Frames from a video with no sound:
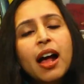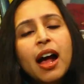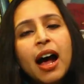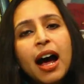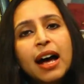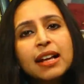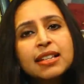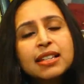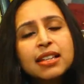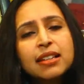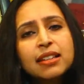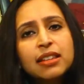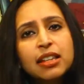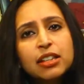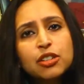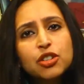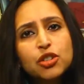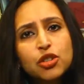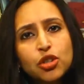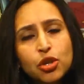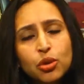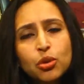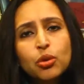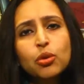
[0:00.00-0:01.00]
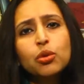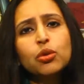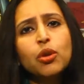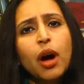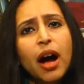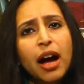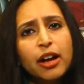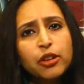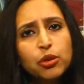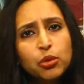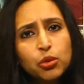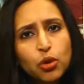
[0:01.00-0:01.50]
I said that, you know,
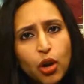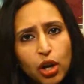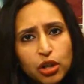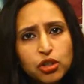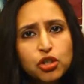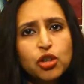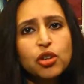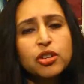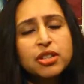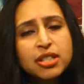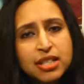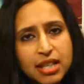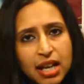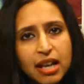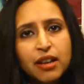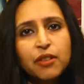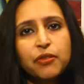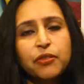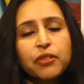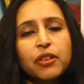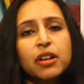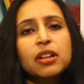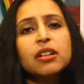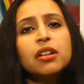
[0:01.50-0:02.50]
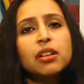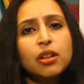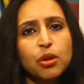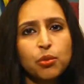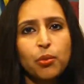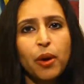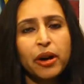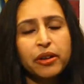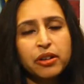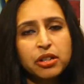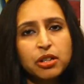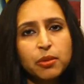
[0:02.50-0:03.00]
are you not yourself a little
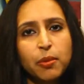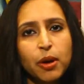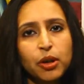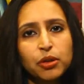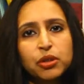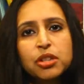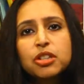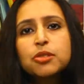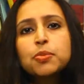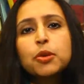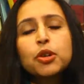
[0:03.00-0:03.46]
worried about this?